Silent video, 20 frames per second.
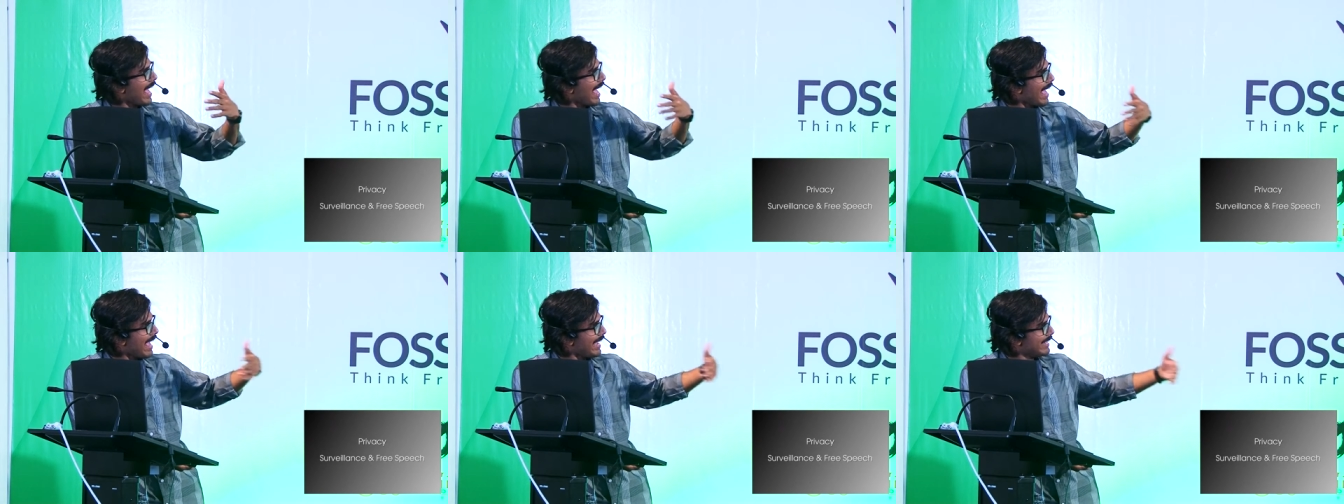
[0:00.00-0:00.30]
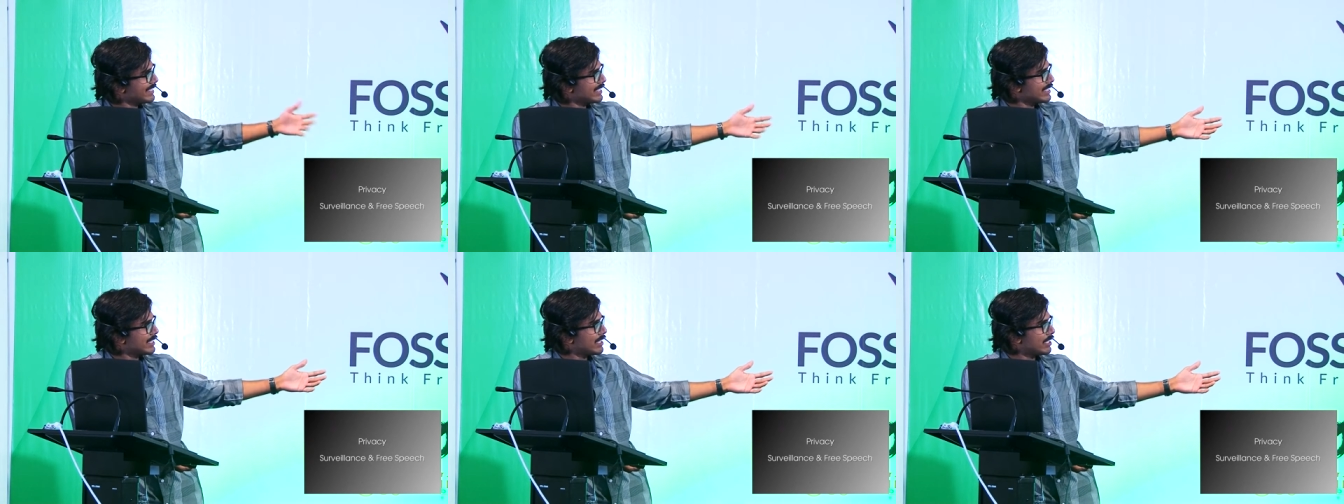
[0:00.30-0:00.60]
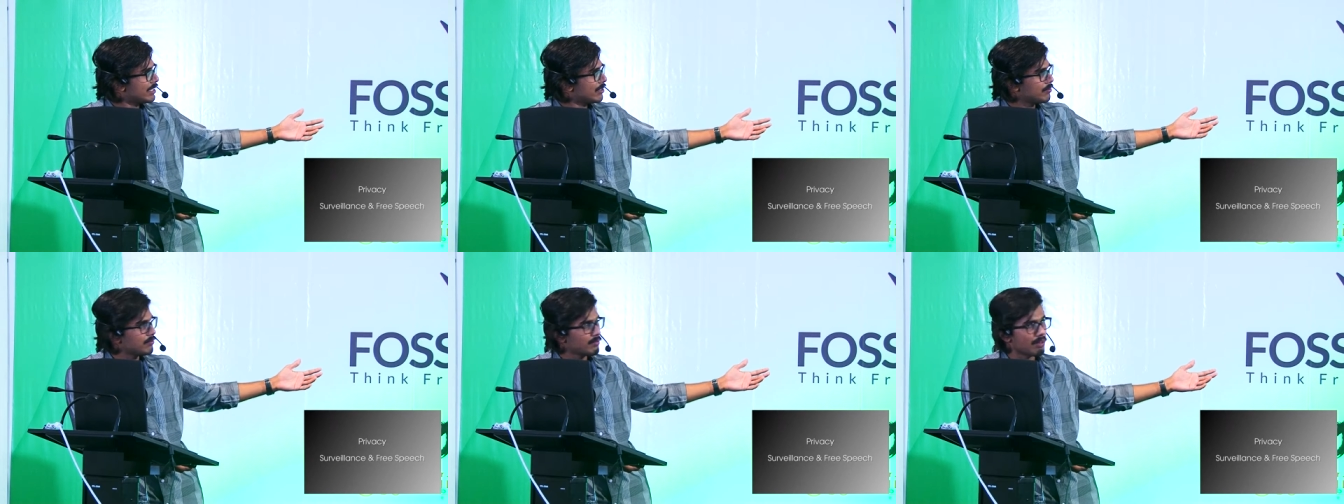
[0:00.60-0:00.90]
and
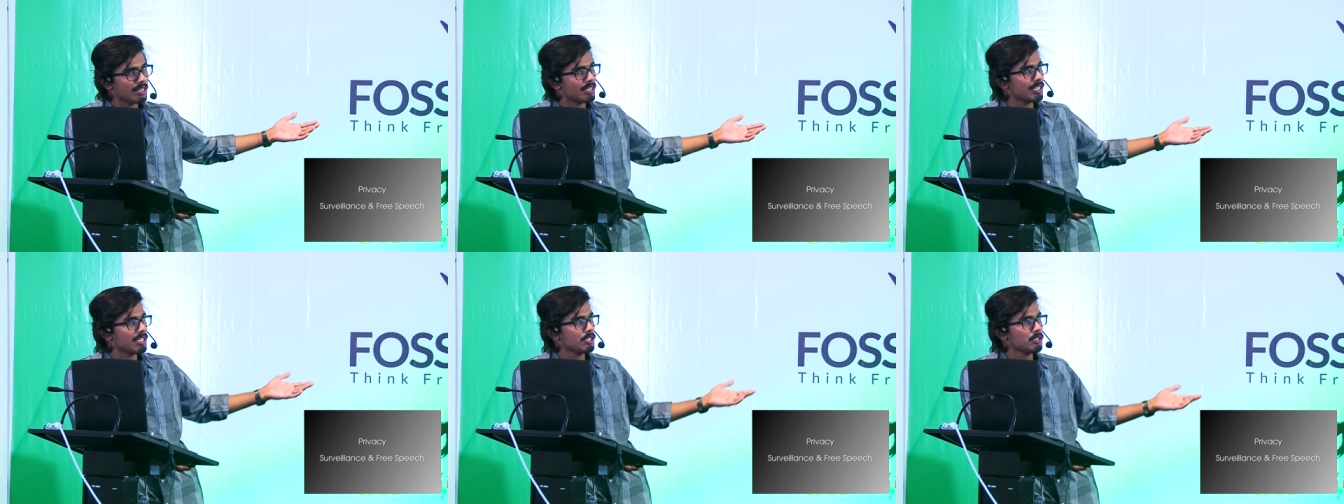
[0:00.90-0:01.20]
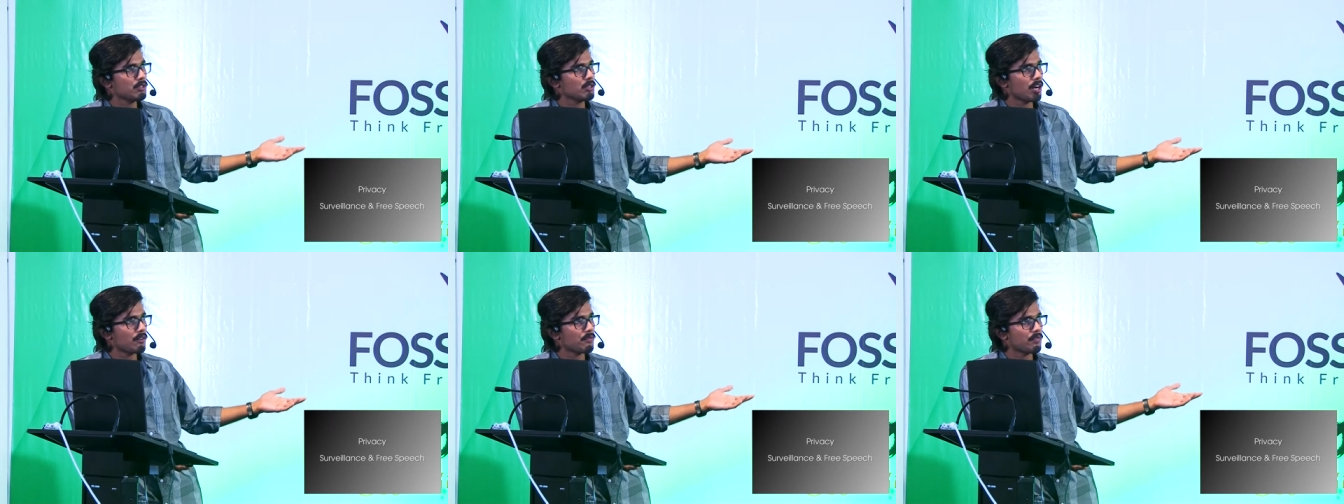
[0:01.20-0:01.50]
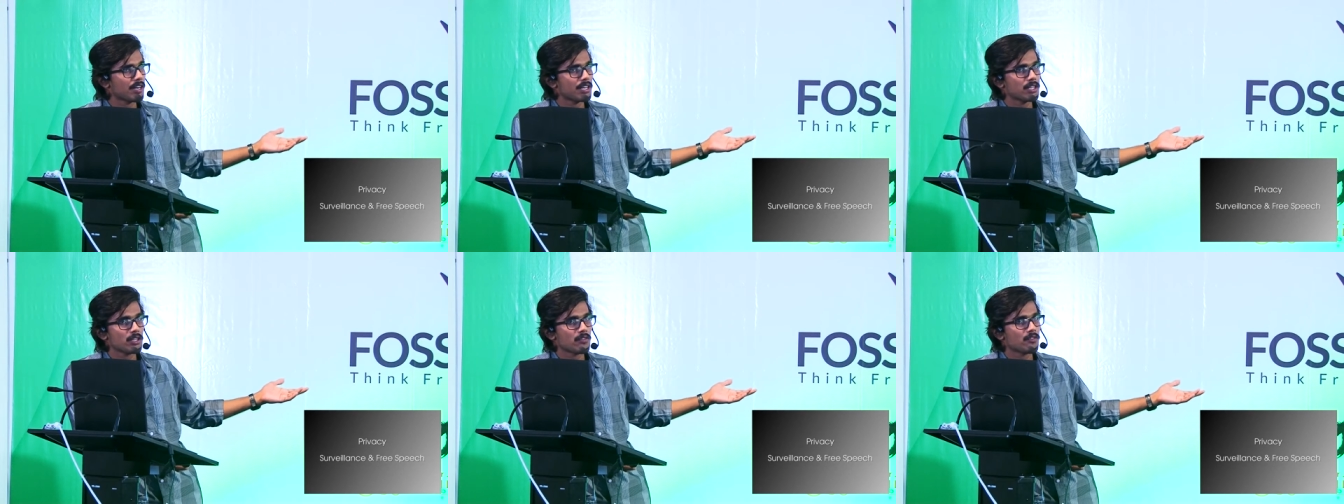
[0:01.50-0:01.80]
uh, but uh, you are
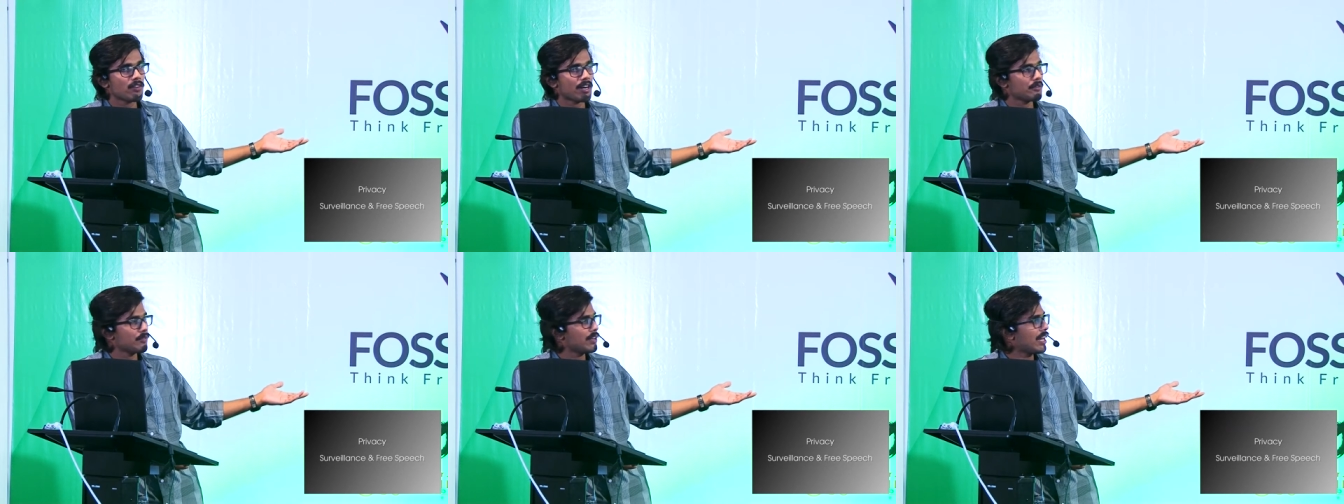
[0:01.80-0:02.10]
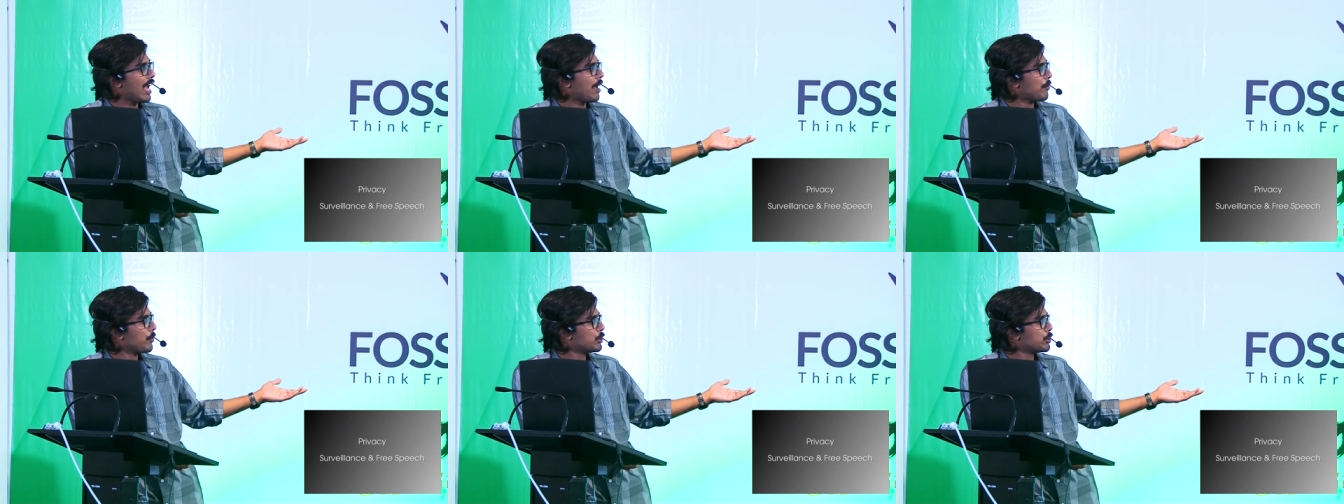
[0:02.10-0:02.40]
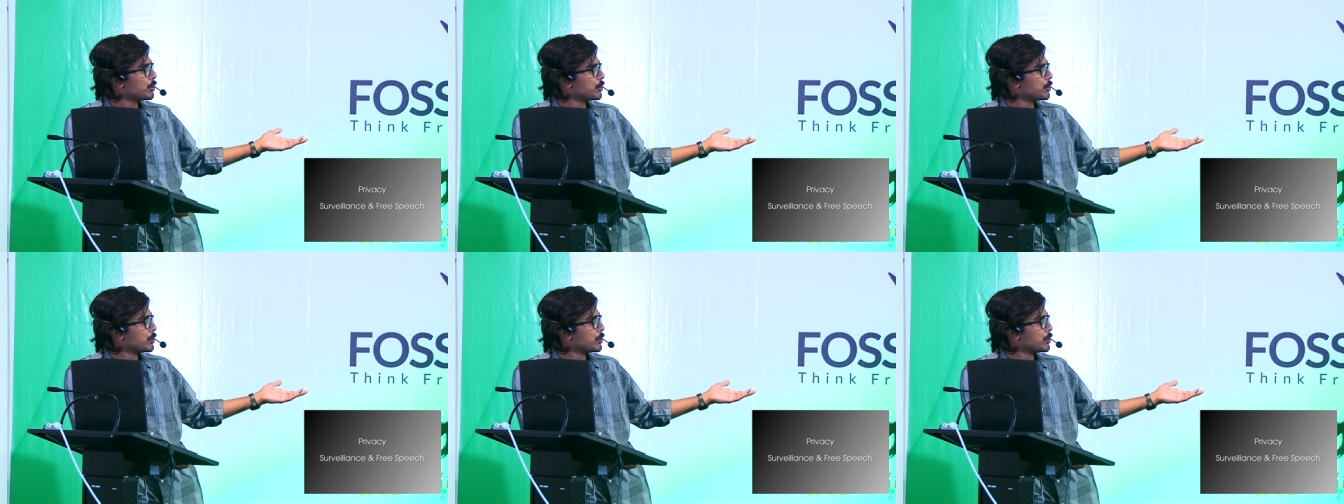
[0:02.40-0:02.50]
afraid of what will happen